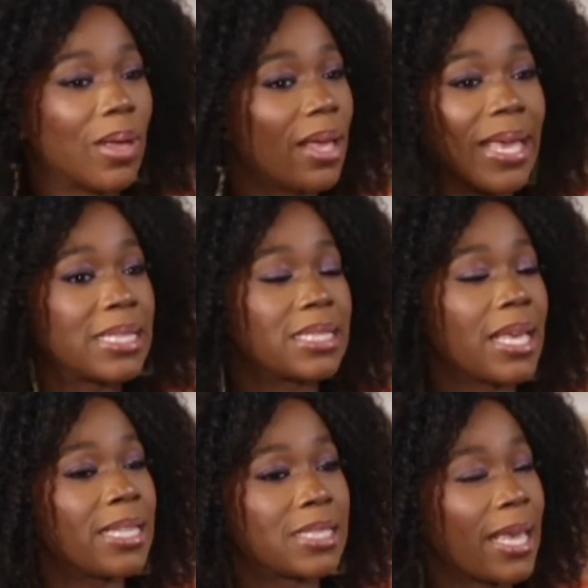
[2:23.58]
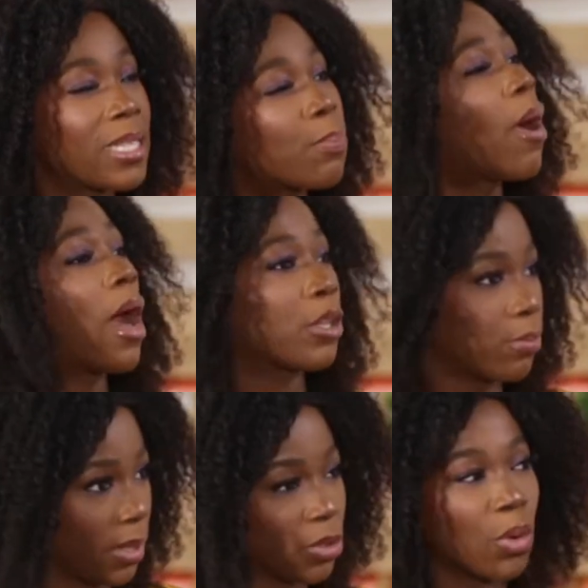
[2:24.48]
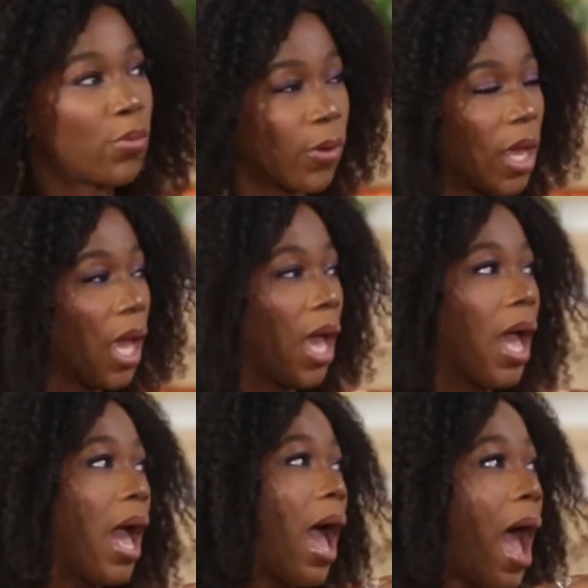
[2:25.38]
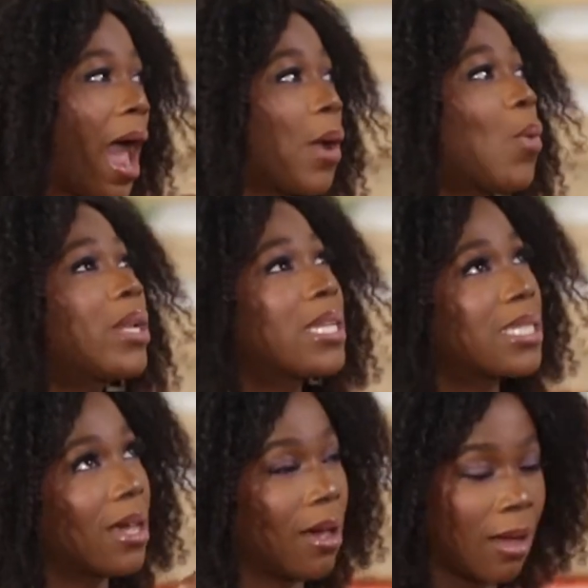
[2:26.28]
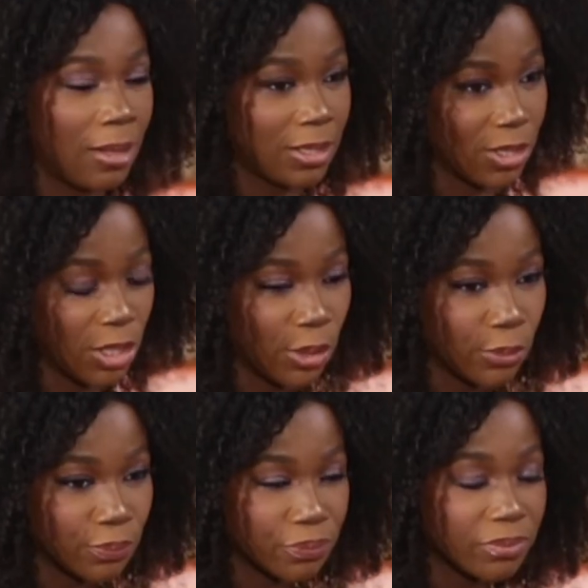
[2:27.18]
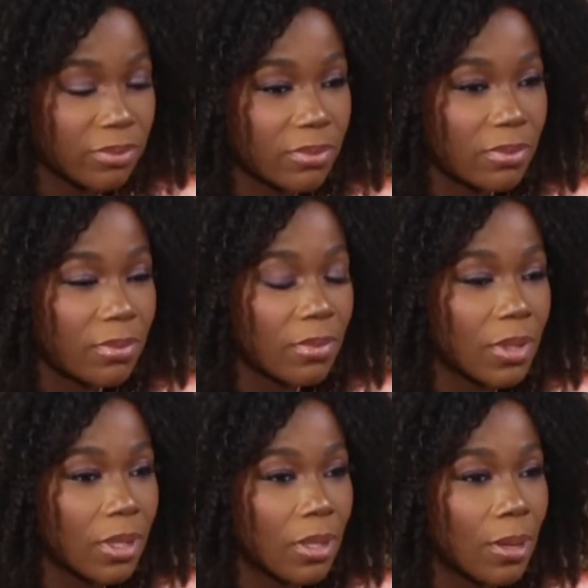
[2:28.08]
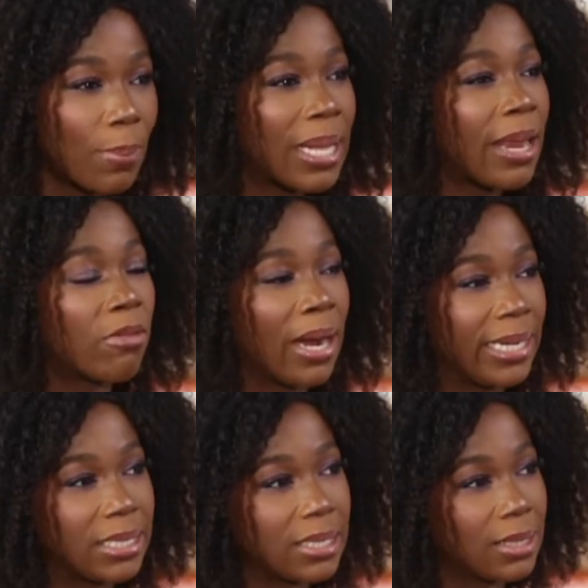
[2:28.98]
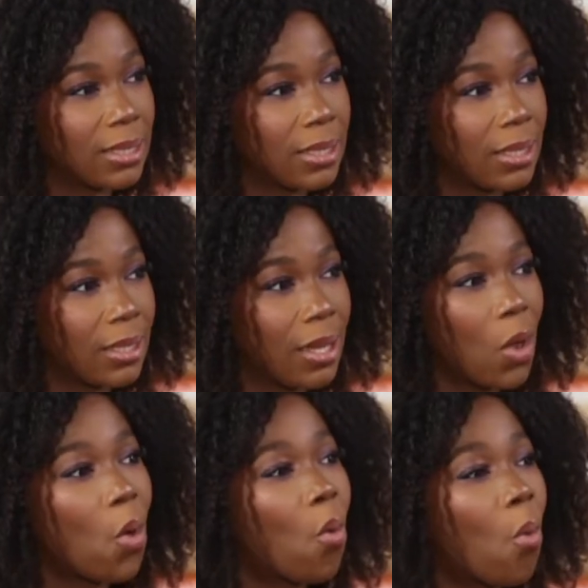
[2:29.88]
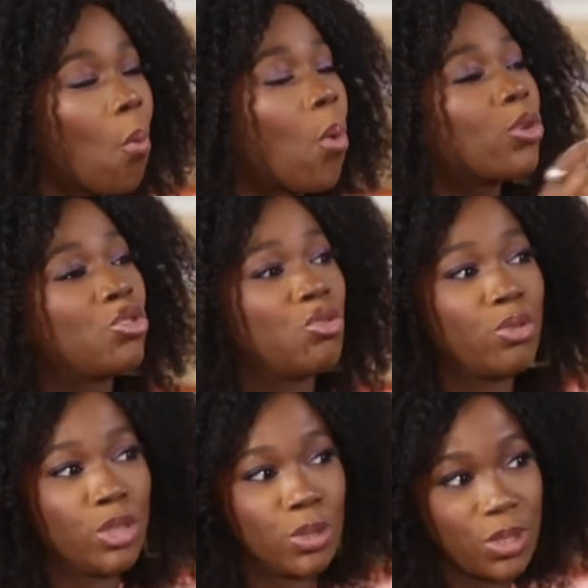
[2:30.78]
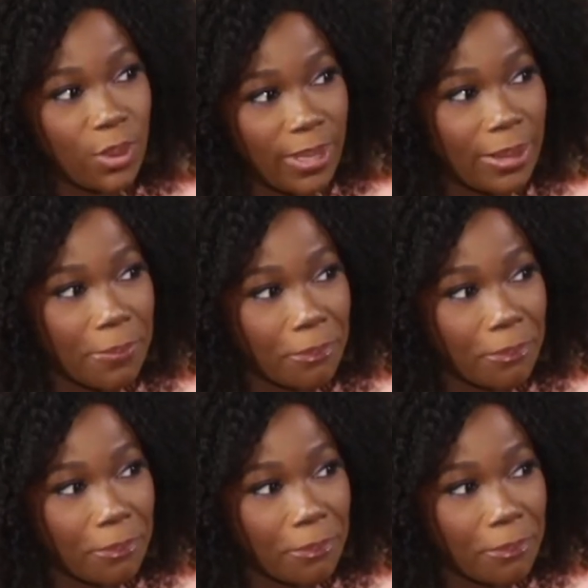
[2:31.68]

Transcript: It's part of me. So I wanted to ask you, playwright, what drew you to it?